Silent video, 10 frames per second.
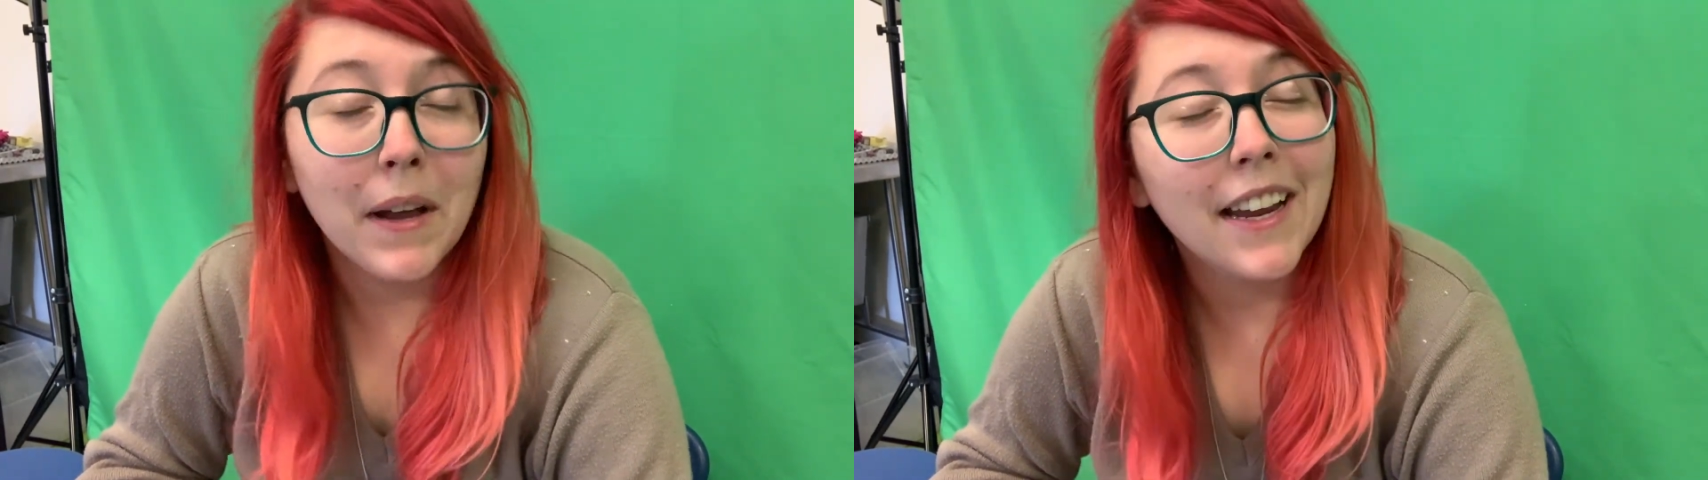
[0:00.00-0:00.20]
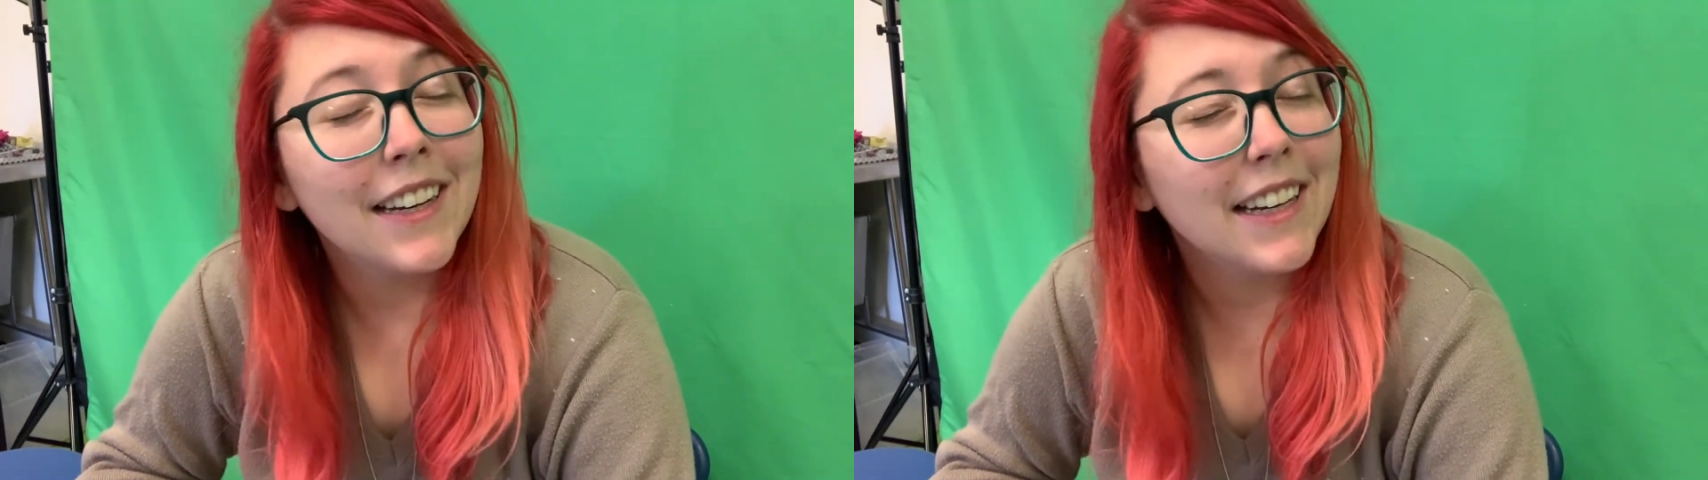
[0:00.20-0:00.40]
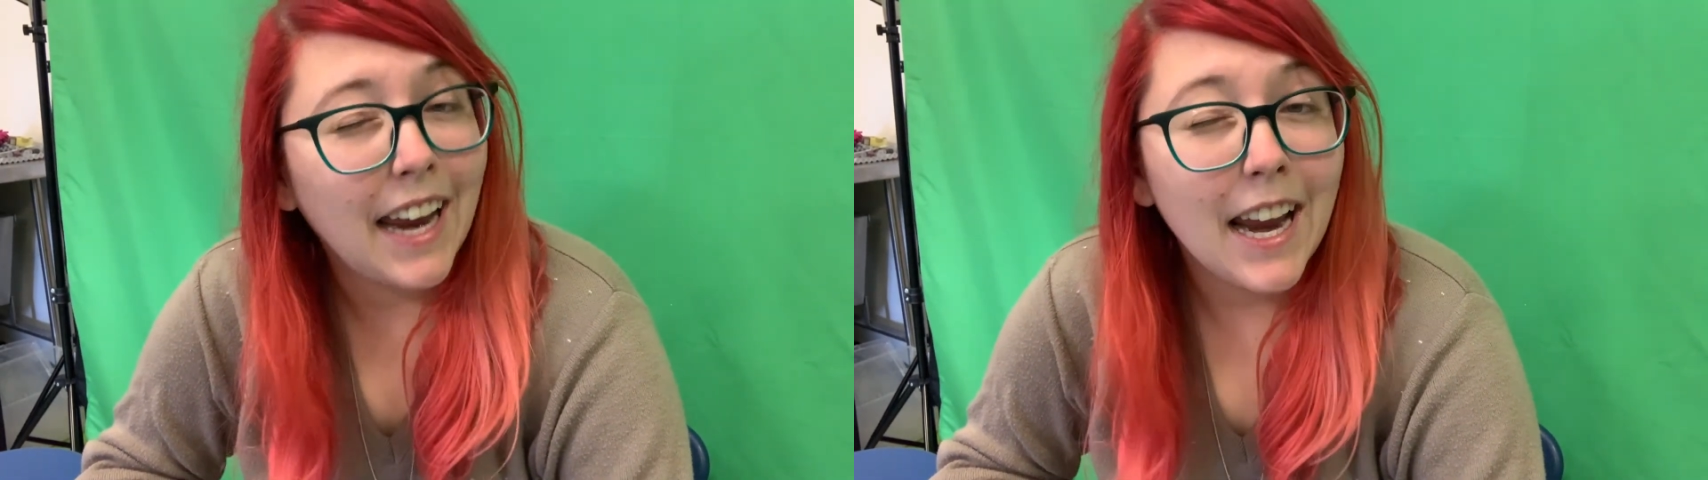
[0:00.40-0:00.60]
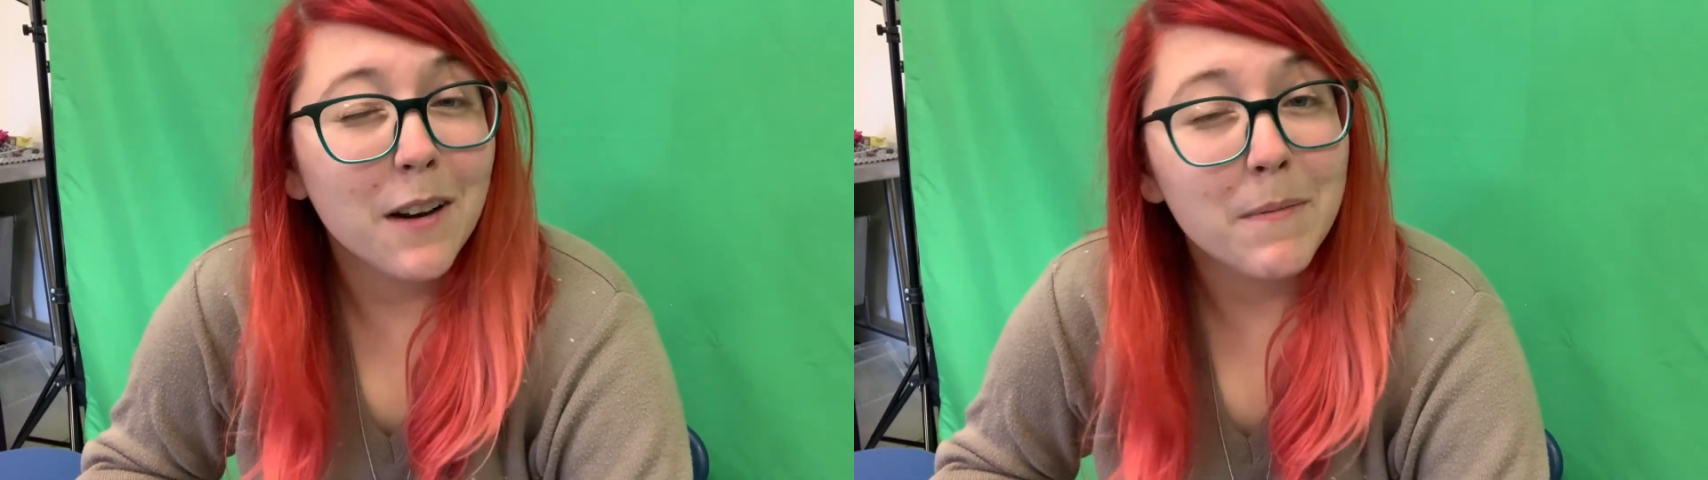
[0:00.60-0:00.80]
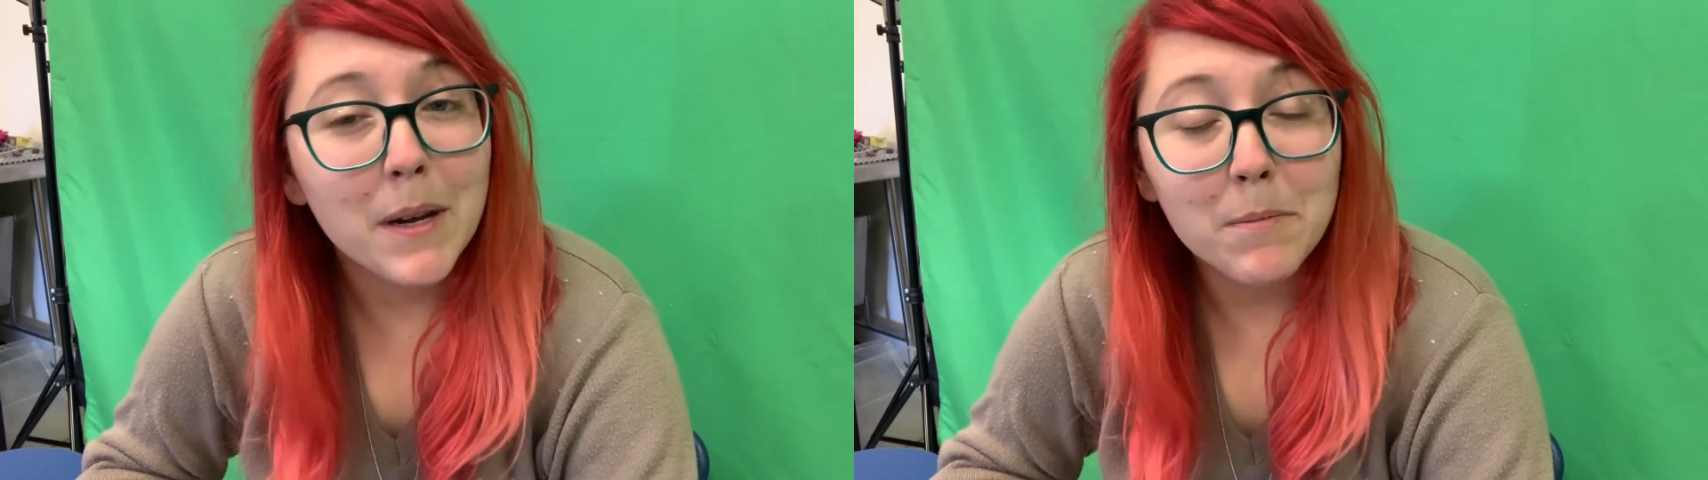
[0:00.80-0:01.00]
and it
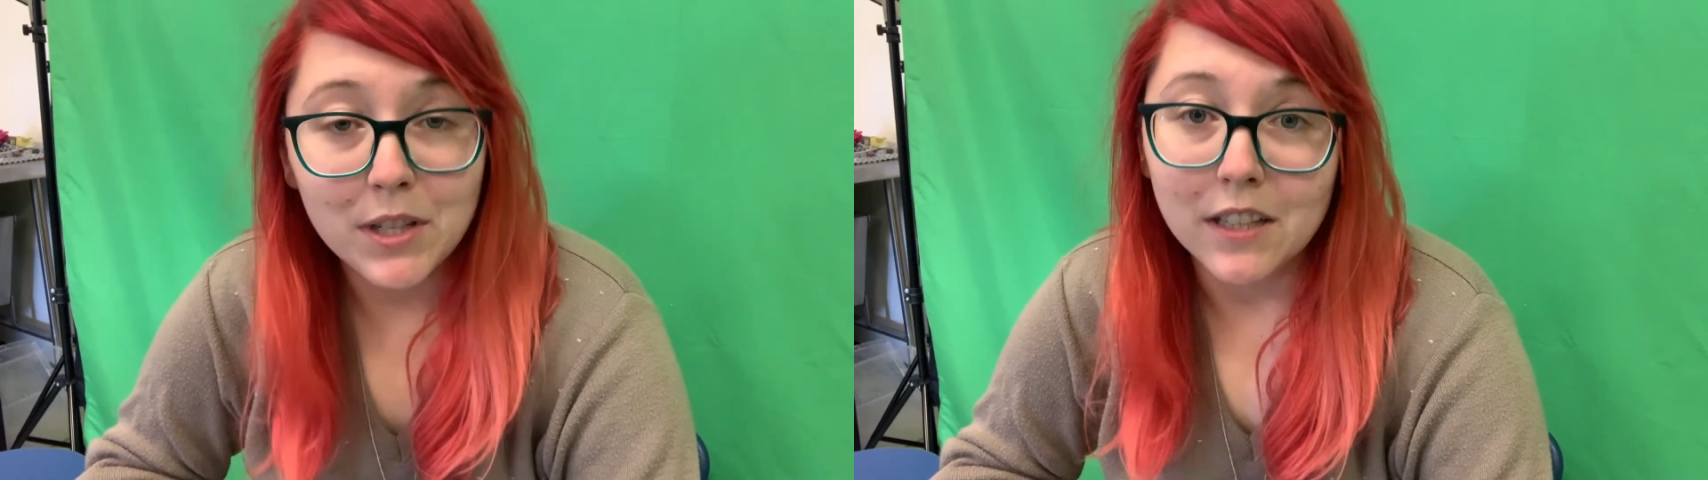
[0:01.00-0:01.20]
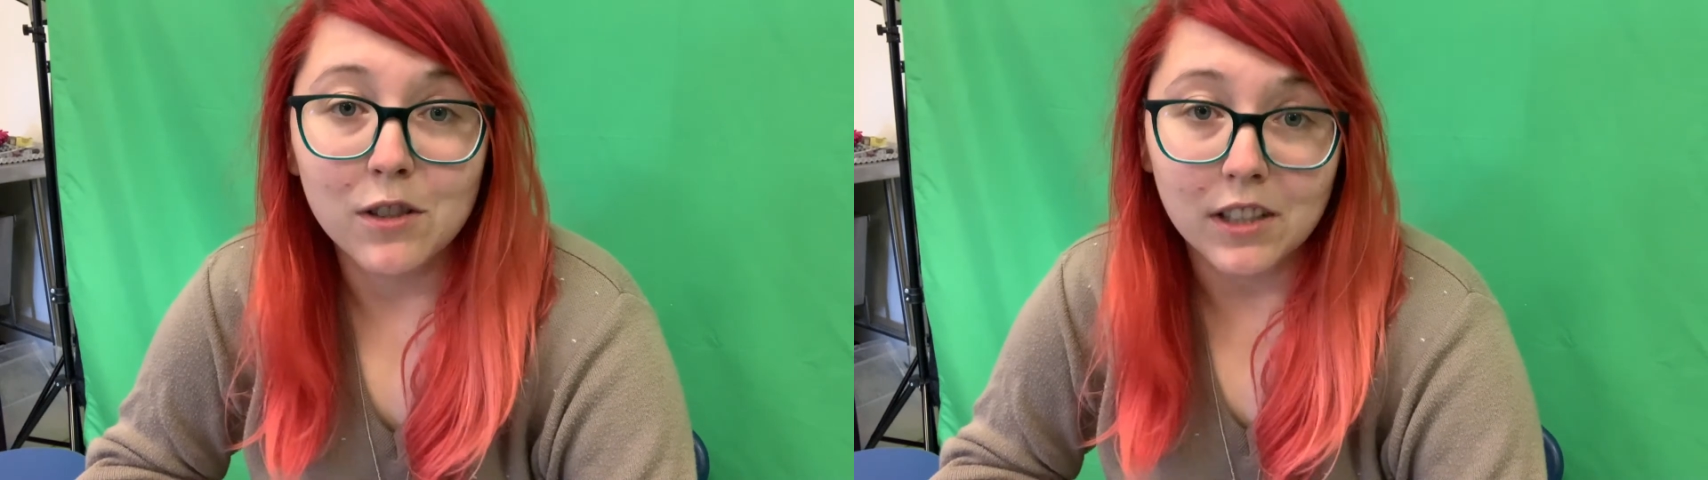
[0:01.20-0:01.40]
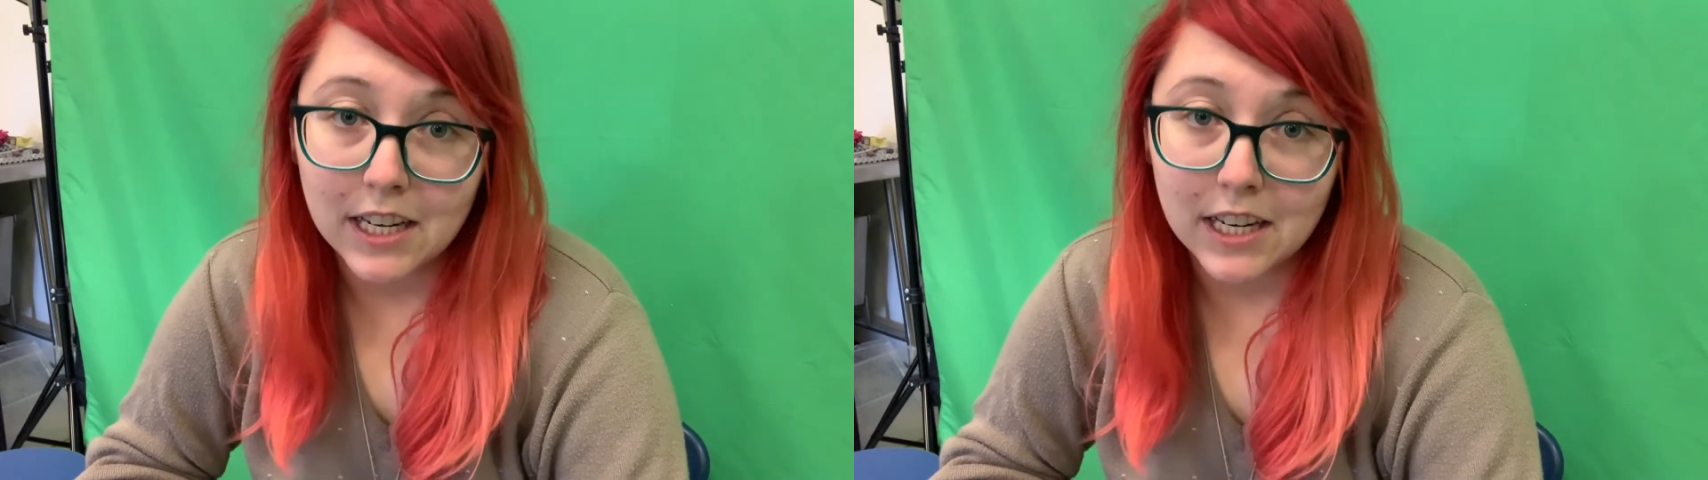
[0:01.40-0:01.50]
can be potentially